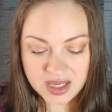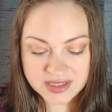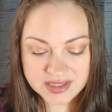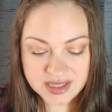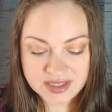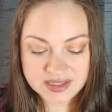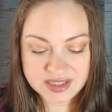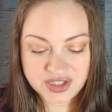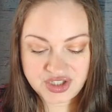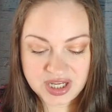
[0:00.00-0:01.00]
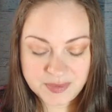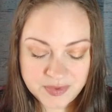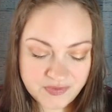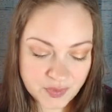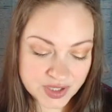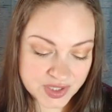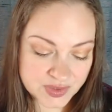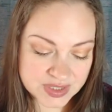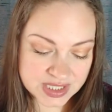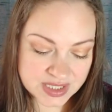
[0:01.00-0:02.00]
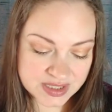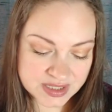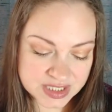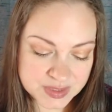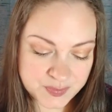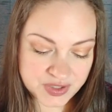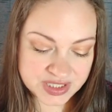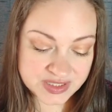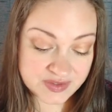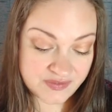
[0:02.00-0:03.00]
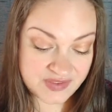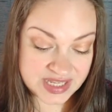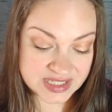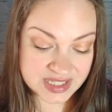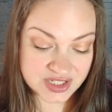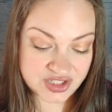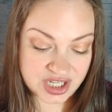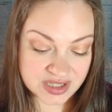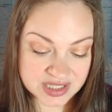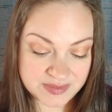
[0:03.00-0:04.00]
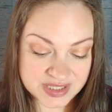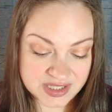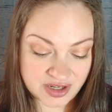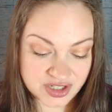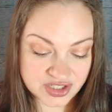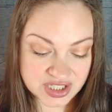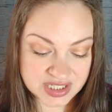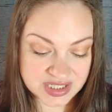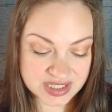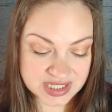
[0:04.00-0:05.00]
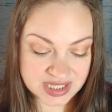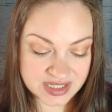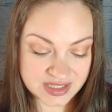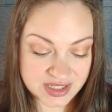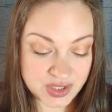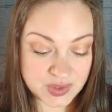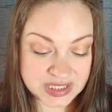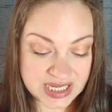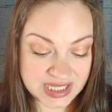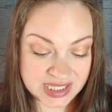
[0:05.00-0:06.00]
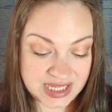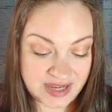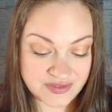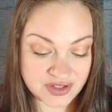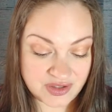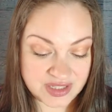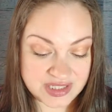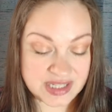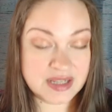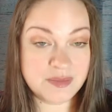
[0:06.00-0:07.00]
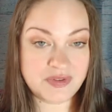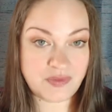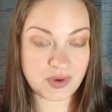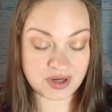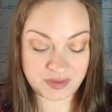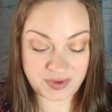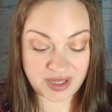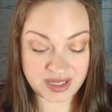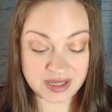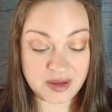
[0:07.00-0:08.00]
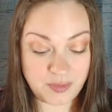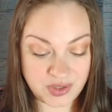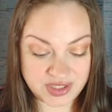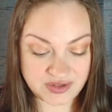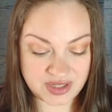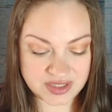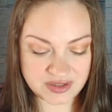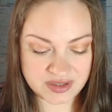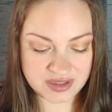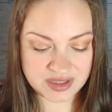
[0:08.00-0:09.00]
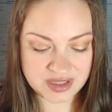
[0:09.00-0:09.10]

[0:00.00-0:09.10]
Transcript: It says, shake before using, spritz face and gently massage into skin. Use daily after cleansing and before applying moisturizer.